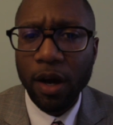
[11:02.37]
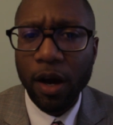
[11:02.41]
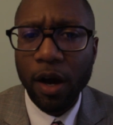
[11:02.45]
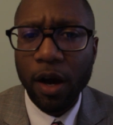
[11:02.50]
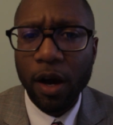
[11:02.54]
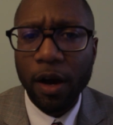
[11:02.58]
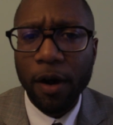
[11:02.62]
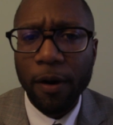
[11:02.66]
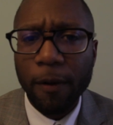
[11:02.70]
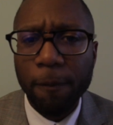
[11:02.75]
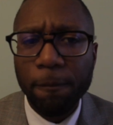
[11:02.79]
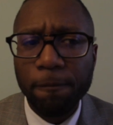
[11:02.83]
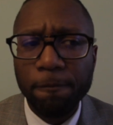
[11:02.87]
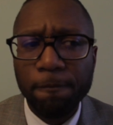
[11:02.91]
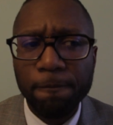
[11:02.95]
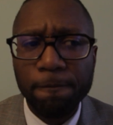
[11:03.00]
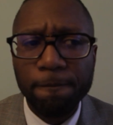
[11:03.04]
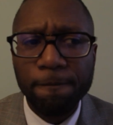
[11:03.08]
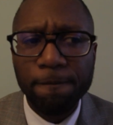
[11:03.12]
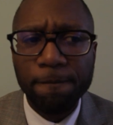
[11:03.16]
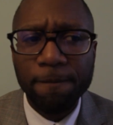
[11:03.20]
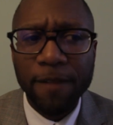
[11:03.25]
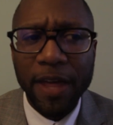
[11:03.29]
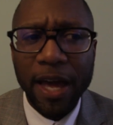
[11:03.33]
um,
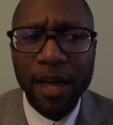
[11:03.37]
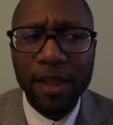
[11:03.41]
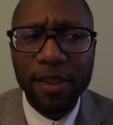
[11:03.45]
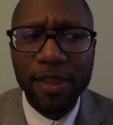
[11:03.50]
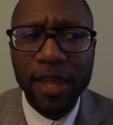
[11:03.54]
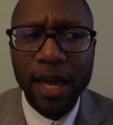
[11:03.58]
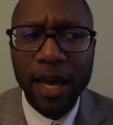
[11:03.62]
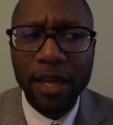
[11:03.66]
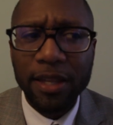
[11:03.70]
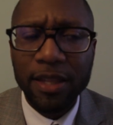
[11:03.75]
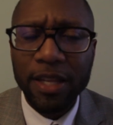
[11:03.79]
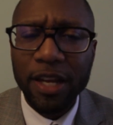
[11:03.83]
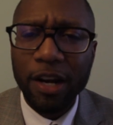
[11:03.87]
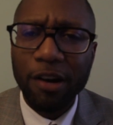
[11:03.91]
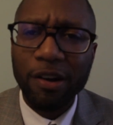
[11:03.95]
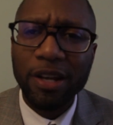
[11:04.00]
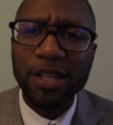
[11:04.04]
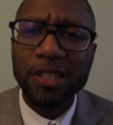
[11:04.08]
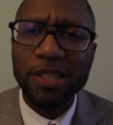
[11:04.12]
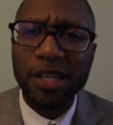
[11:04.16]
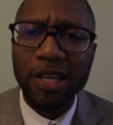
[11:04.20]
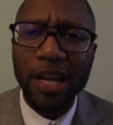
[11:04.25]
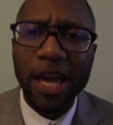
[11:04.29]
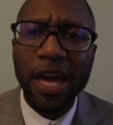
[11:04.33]
that that there
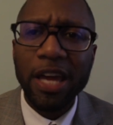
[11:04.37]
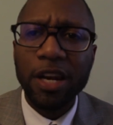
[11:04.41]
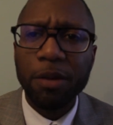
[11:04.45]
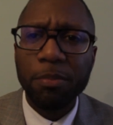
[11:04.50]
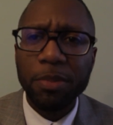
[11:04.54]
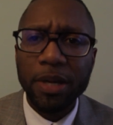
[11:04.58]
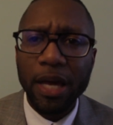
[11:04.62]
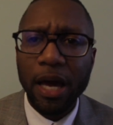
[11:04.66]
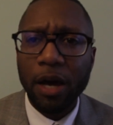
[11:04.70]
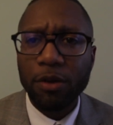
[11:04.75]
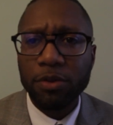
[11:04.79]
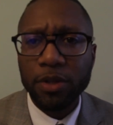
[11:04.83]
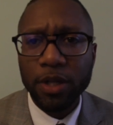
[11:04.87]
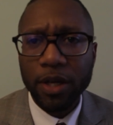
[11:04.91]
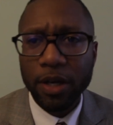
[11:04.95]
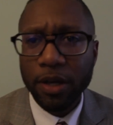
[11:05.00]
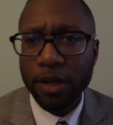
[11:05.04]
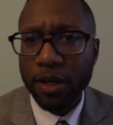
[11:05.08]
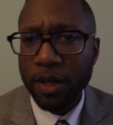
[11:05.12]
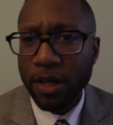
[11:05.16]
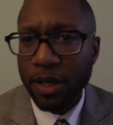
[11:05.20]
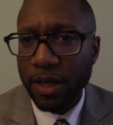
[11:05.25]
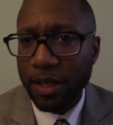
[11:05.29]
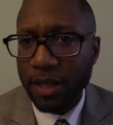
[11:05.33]
is an enemy out
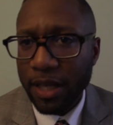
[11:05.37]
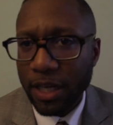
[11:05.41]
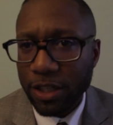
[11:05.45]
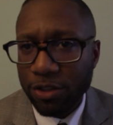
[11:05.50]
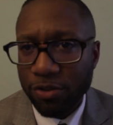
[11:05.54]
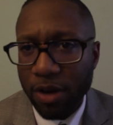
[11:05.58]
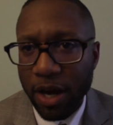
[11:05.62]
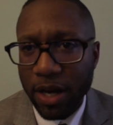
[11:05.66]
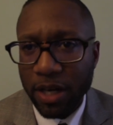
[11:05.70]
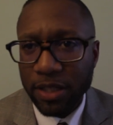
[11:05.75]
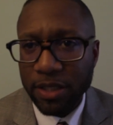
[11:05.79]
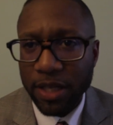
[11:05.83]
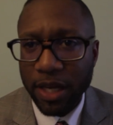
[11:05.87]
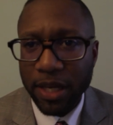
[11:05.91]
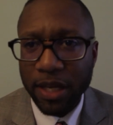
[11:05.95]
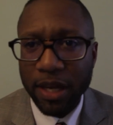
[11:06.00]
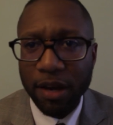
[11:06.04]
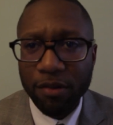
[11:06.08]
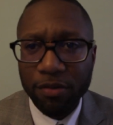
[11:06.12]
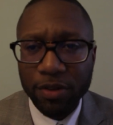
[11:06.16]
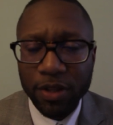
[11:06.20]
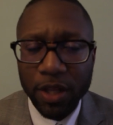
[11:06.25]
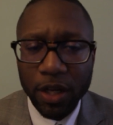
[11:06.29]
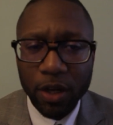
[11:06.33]
there that's trying to take
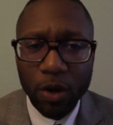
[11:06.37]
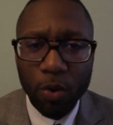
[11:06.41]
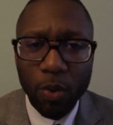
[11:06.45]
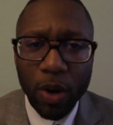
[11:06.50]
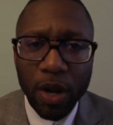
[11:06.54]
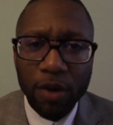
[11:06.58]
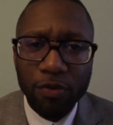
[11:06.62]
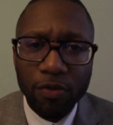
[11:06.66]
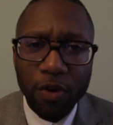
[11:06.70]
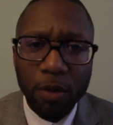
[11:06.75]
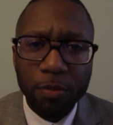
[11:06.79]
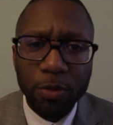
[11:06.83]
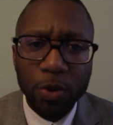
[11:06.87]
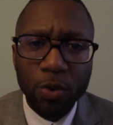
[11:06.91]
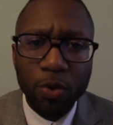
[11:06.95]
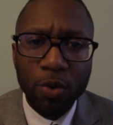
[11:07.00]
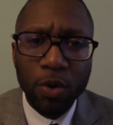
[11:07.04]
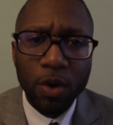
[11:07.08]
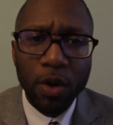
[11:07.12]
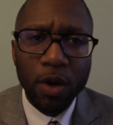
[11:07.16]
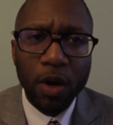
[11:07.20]
everything away from you.